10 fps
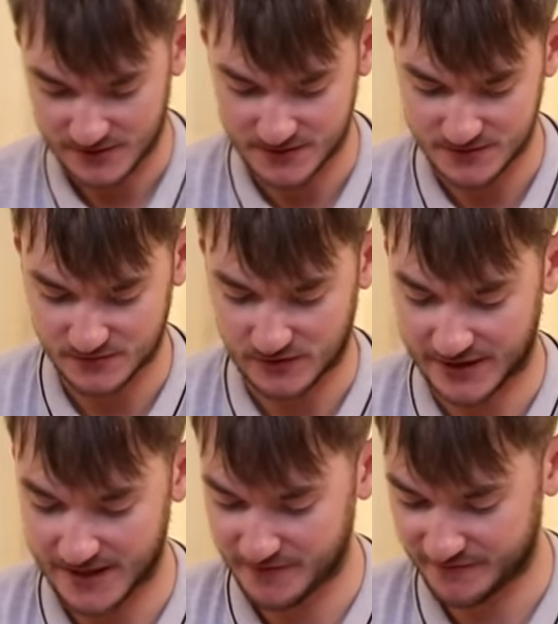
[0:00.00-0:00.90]
is I
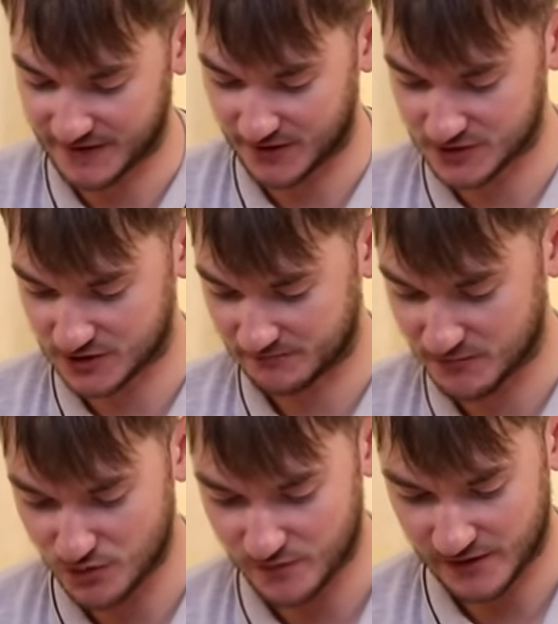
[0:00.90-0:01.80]
get my fingers, I
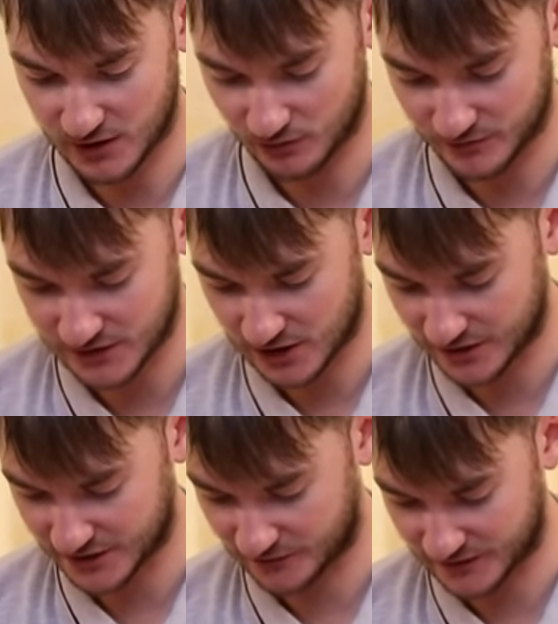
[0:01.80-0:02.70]
move it along the
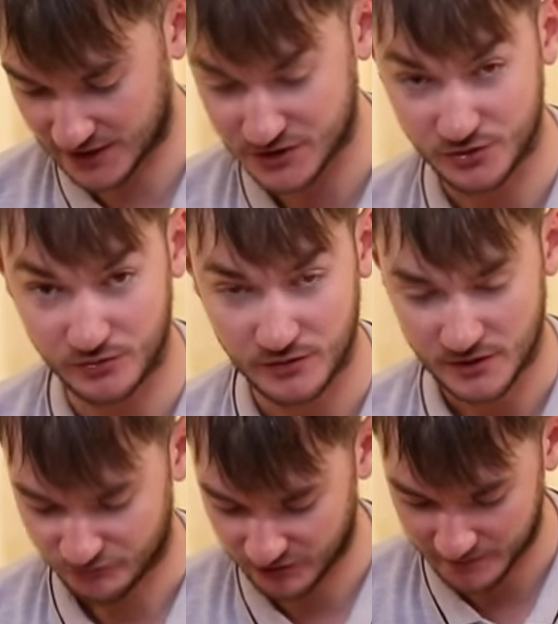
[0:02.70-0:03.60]
line on the actual
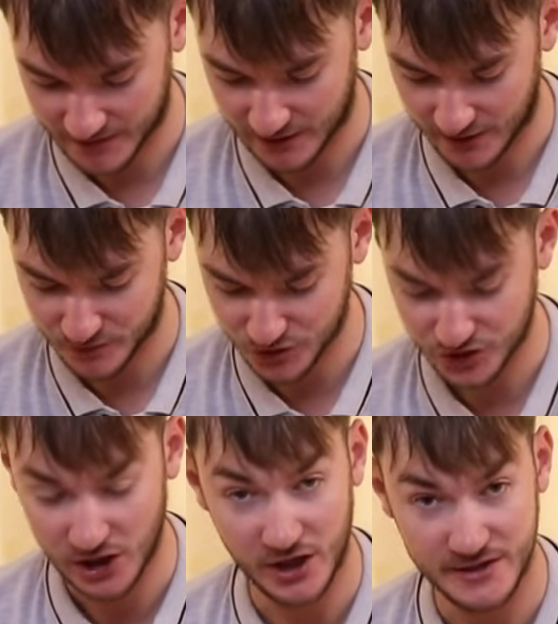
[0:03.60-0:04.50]
rig mate, like push
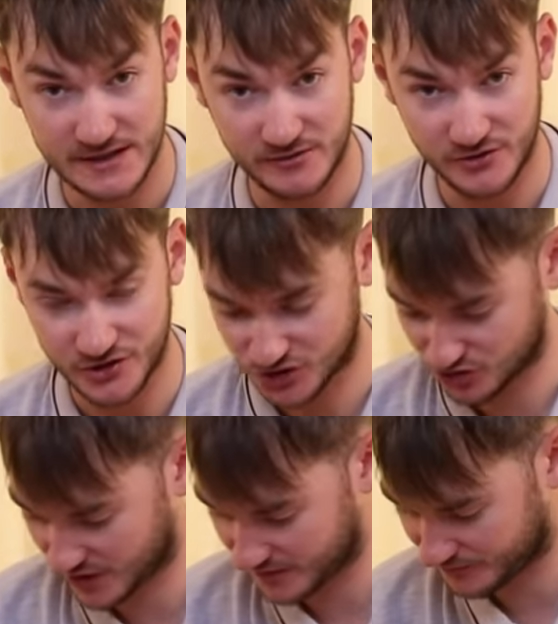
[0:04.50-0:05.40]
the line down on the
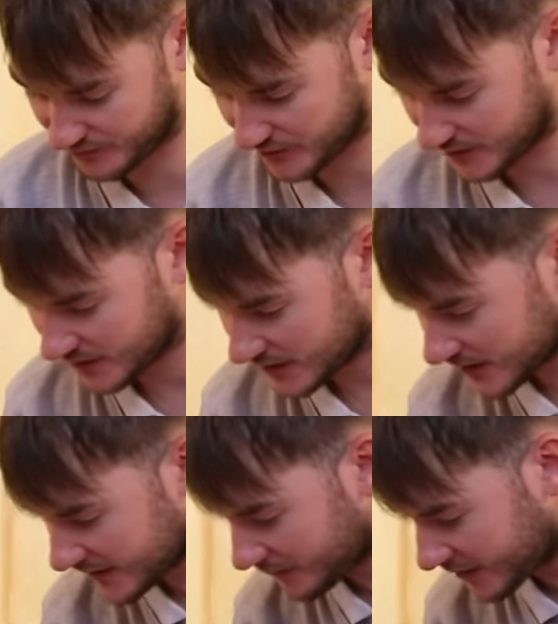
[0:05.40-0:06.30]
strip
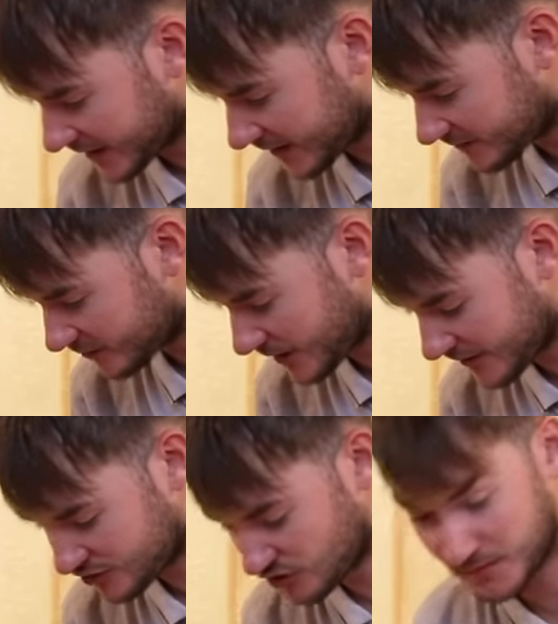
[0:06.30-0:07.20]
and then when it gets to where
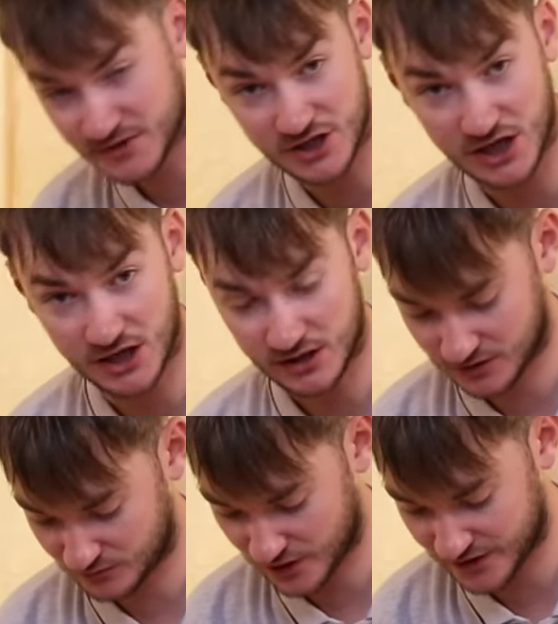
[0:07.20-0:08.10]
the droppers are
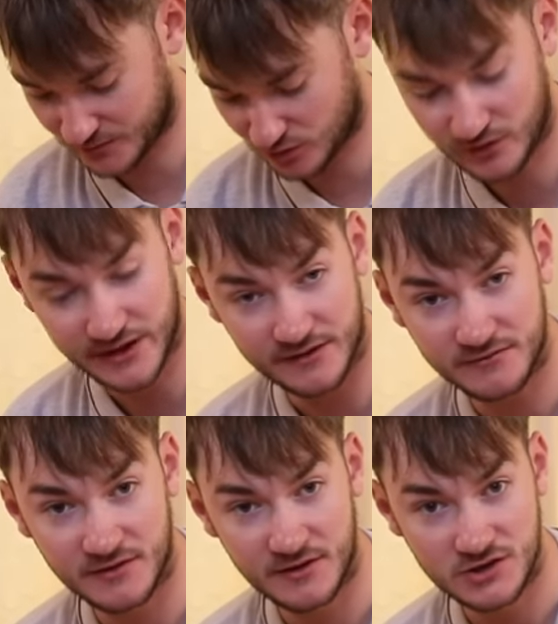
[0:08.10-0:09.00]
and where the bulk is,
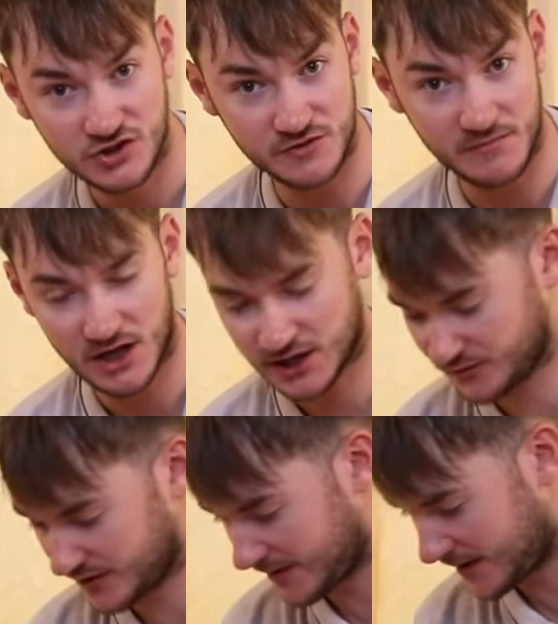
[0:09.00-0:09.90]
just mark it
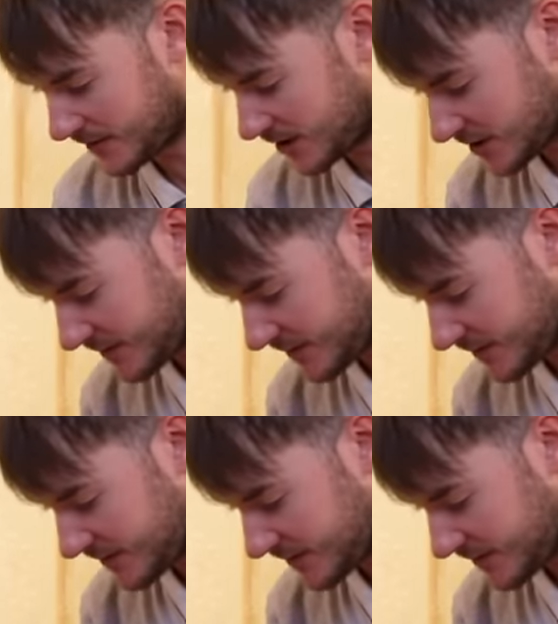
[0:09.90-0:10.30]
with a black marker